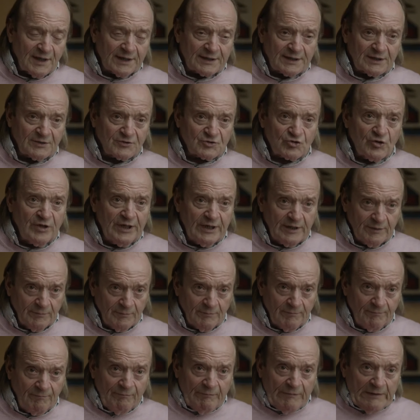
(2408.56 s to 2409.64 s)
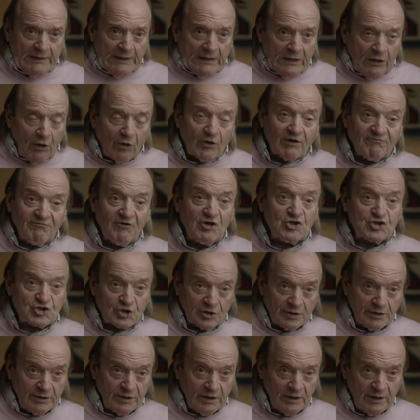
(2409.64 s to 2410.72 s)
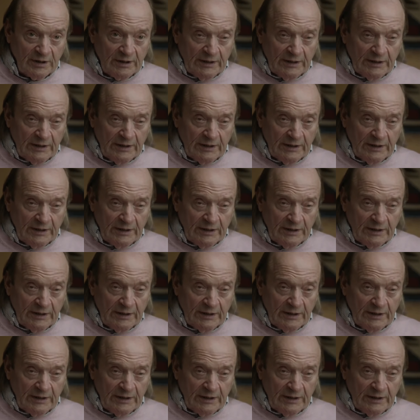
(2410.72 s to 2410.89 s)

like a dream or a vision